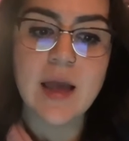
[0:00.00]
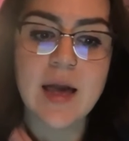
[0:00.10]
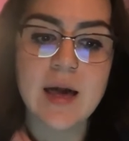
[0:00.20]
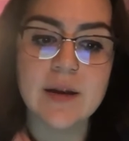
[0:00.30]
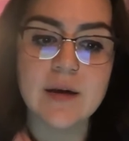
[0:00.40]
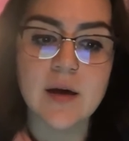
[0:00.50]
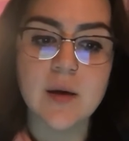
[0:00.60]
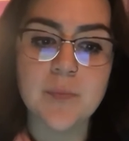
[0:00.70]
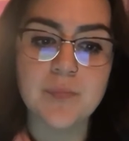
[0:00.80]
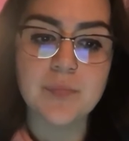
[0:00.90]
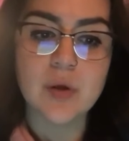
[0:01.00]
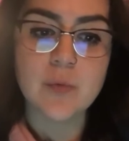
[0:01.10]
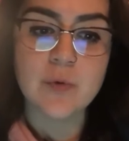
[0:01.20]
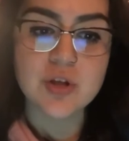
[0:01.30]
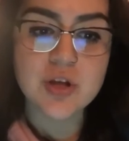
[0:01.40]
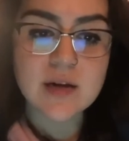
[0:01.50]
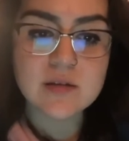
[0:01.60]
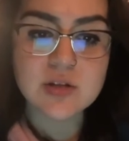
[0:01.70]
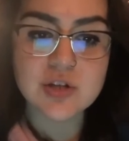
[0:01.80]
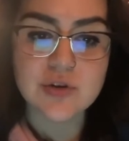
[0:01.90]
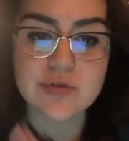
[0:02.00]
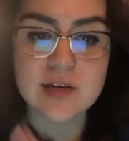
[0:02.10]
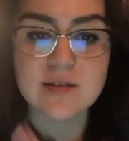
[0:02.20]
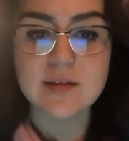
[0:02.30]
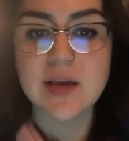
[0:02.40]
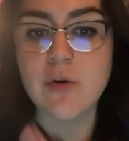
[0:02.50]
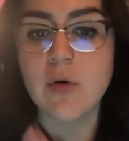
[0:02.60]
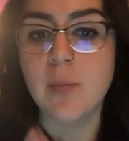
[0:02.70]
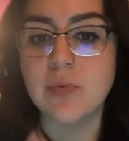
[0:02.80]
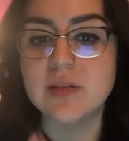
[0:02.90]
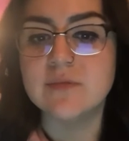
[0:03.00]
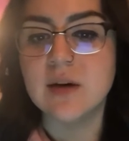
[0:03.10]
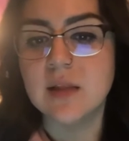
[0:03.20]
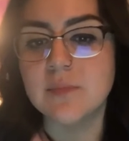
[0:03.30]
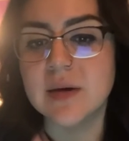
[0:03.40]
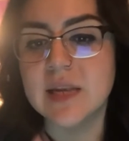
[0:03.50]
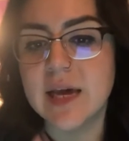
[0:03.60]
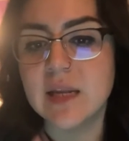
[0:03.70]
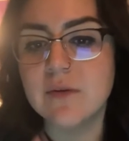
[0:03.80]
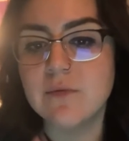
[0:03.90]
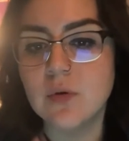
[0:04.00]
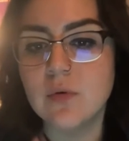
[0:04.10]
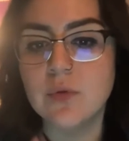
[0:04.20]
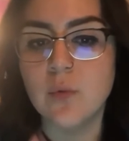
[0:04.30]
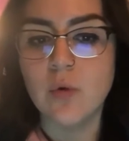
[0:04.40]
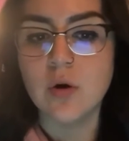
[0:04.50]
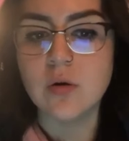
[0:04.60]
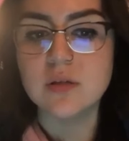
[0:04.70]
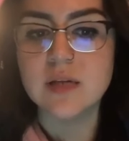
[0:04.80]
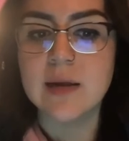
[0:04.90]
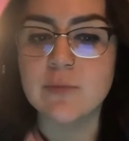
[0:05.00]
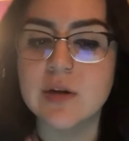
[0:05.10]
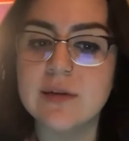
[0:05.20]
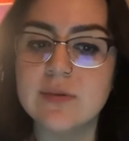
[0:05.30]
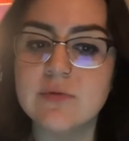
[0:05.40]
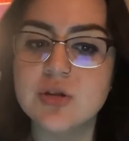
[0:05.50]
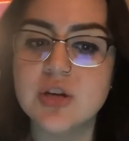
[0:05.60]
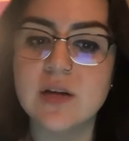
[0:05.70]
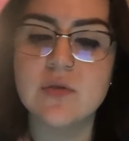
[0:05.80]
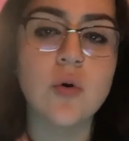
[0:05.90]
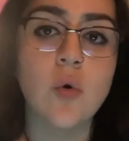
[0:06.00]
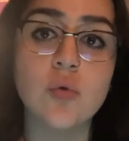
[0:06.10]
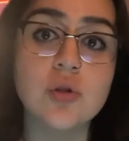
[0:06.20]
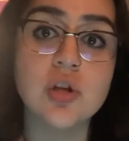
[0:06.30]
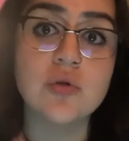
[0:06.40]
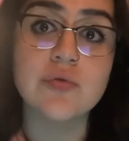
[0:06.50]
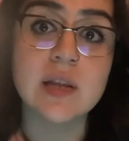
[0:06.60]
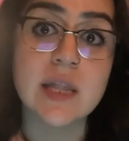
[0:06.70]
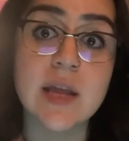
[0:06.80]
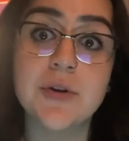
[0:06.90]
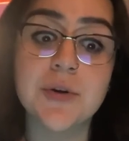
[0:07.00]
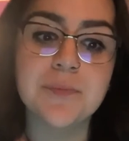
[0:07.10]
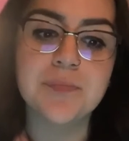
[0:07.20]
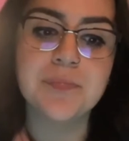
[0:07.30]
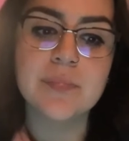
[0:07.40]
And rejected children as they grow up would develop a negative view of the world and would even reject their own children later.